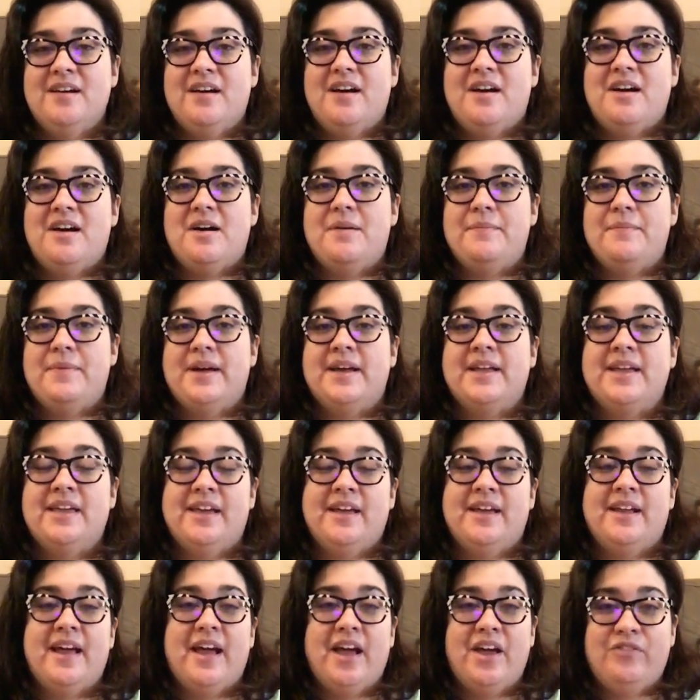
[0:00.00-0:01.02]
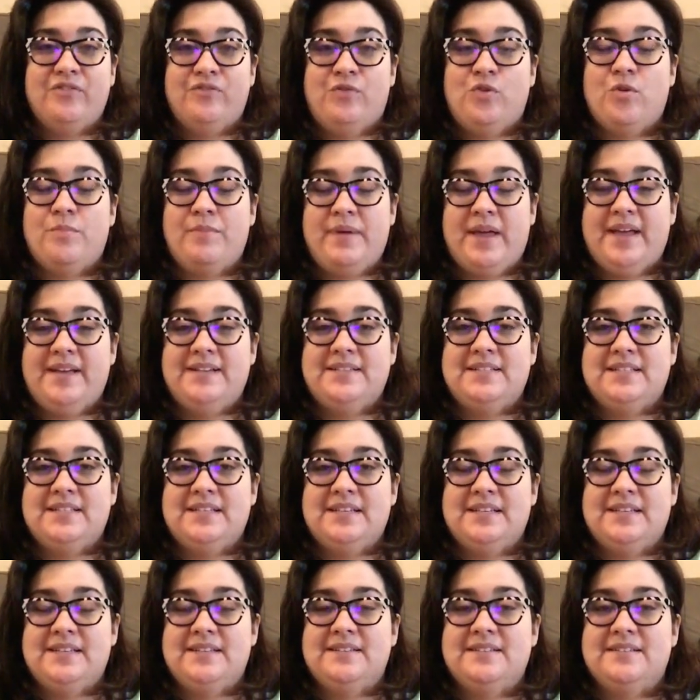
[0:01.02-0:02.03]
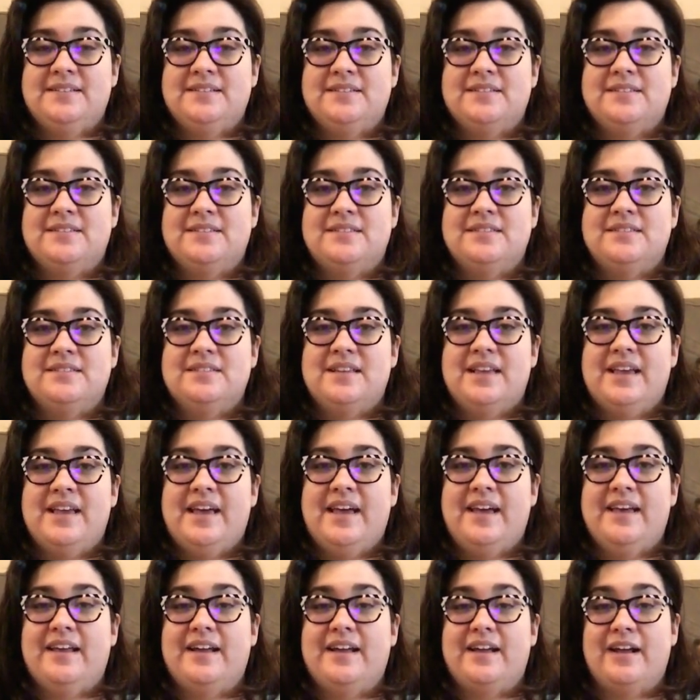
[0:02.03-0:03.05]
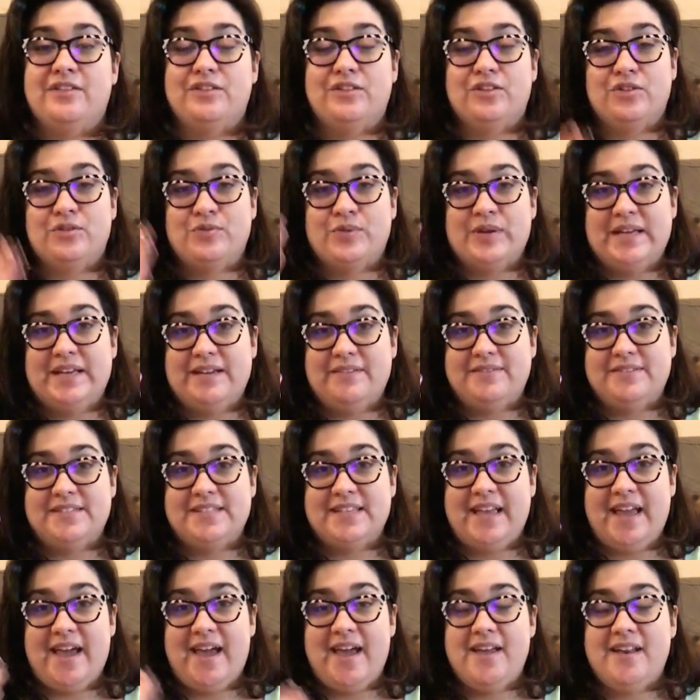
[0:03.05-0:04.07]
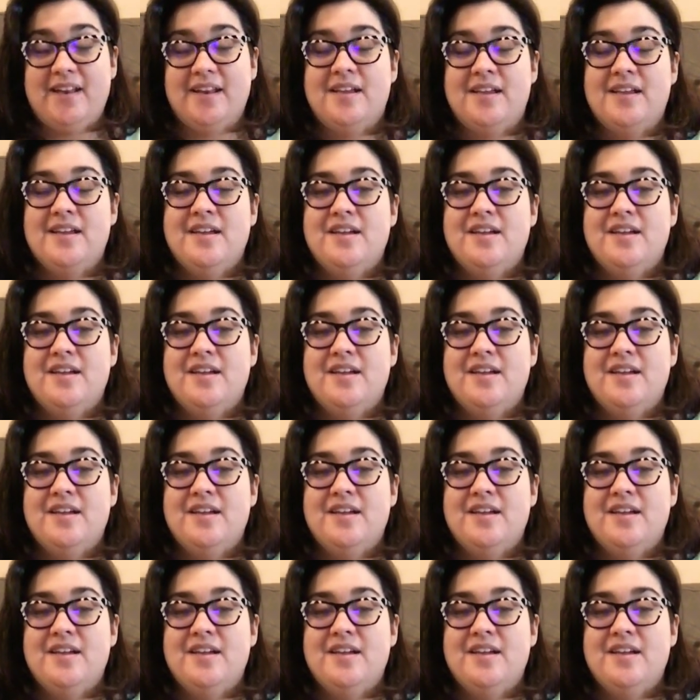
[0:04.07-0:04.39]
Again, I had 4 paintings, and I got the 3 gifts again.